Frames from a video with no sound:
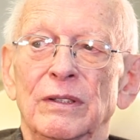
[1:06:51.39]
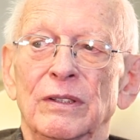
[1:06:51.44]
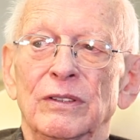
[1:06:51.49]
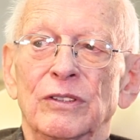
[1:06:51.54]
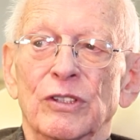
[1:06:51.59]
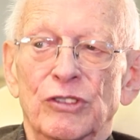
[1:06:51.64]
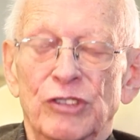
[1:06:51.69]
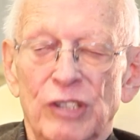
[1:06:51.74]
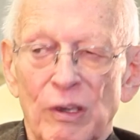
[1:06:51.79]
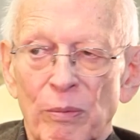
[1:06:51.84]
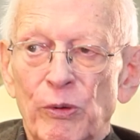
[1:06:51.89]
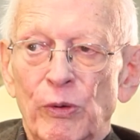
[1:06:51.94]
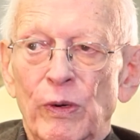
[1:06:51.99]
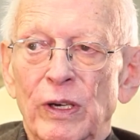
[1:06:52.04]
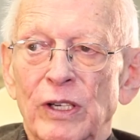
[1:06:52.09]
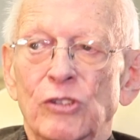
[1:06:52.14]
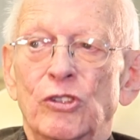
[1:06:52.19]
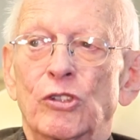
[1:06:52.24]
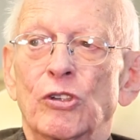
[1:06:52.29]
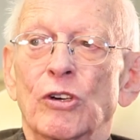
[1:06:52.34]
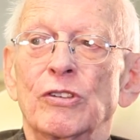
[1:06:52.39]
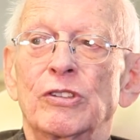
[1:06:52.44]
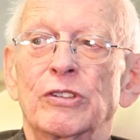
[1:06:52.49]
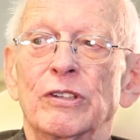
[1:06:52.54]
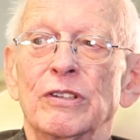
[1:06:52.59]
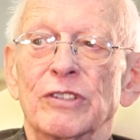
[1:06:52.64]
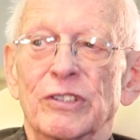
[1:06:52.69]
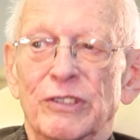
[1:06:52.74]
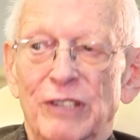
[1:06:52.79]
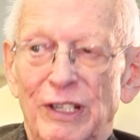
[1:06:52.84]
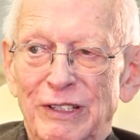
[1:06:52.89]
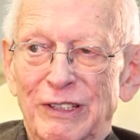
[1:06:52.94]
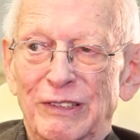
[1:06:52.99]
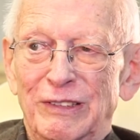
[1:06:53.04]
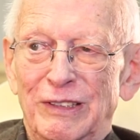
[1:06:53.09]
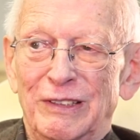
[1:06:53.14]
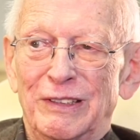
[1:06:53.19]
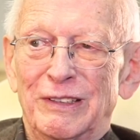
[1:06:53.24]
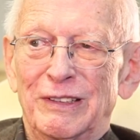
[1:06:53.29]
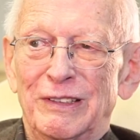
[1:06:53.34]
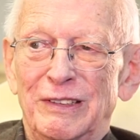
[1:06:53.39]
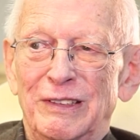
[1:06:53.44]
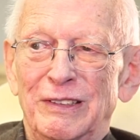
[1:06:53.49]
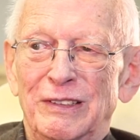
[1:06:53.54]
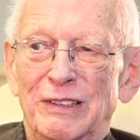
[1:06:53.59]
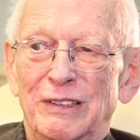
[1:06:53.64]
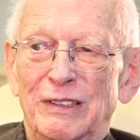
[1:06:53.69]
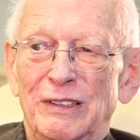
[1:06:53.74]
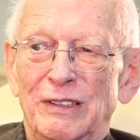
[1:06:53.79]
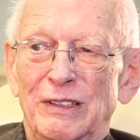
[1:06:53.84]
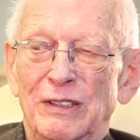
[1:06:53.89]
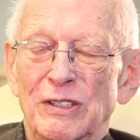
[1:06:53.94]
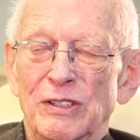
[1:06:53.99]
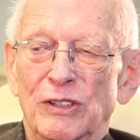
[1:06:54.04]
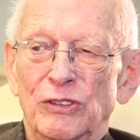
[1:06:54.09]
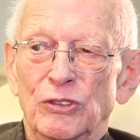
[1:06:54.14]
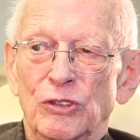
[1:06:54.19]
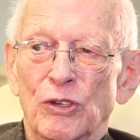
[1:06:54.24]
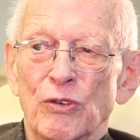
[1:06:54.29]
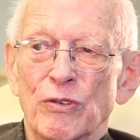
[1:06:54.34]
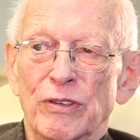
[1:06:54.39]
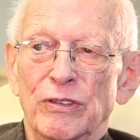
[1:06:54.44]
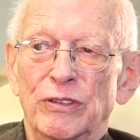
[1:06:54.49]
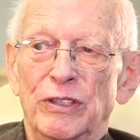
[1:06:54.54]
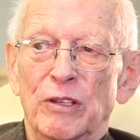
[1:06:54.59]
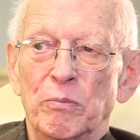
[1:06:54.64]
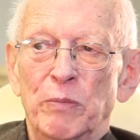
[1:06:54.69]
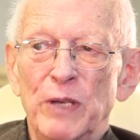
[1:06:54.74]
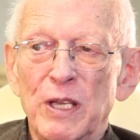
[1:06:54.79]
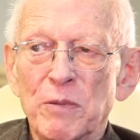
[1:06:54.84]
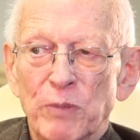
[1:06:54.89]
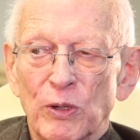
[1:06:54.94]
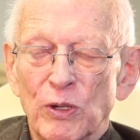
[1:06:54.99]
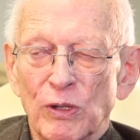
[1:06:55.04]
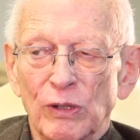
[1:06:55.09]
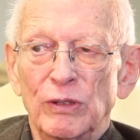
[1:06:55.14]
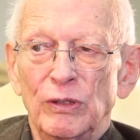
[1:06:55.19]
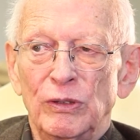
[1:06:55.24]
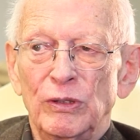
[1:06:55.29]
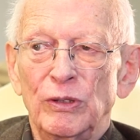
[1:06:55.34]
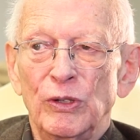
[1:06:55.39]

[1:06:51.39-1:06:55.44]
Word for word: to separate church and state so that the people,